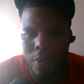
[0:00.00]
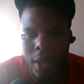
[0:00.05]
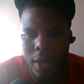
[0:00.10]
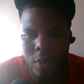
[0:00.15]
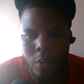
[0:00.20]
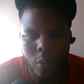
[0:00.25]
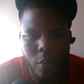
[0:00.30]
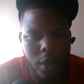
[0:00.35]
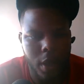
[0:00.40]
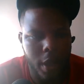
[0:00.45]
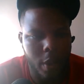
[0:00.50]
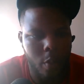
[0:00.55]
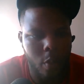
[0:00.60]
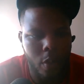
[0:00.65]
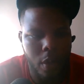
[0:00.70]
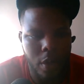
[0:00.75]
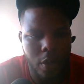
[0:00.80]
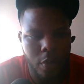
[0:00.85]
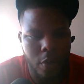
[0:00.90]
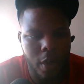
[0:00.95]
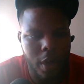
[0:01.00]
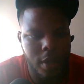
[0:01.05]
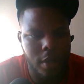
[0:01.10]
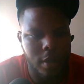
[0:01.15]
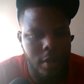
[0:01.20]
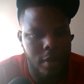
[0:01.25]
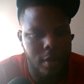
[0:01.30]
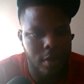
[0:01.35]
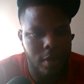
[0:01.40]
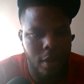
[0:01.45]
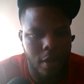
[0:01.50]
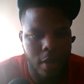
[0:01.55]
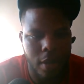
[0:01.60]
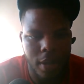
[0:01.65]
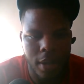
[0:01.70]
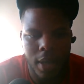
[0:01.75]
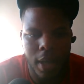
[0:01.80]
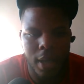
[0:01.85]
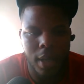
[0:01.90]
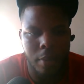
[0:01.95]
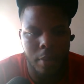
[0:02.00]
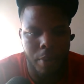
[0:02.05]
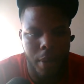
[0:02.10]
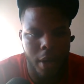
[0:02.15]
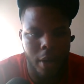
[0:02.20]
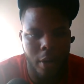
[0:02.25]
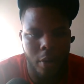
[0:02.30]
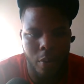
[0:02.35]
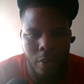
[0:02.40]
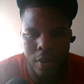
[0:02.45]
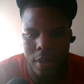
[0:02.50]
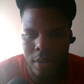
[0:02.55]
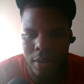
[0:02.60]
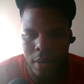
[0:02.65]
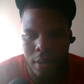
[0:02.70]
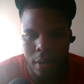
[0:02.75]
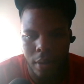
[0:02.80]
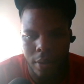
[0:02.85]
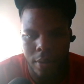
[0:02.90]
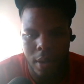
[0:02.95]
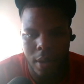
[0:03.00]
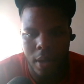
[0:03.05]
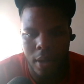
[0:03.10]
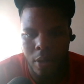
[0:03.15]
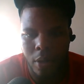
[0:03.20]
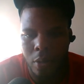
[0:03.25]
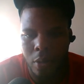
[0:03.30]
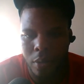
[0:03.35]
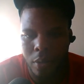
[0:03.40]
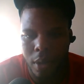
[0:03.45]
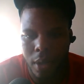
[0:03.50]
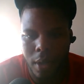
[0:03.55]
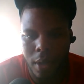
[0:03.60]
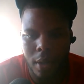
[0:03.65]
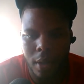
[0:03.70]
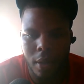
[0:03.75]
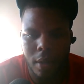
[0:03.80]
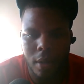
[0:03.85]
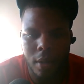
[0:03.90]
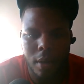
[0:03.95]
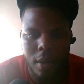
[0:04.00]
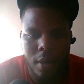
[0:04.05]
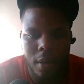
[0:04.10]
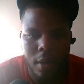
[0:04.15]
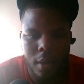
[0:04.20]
That's when like One Direction started. Katy Perry was still a thing. Holy hell.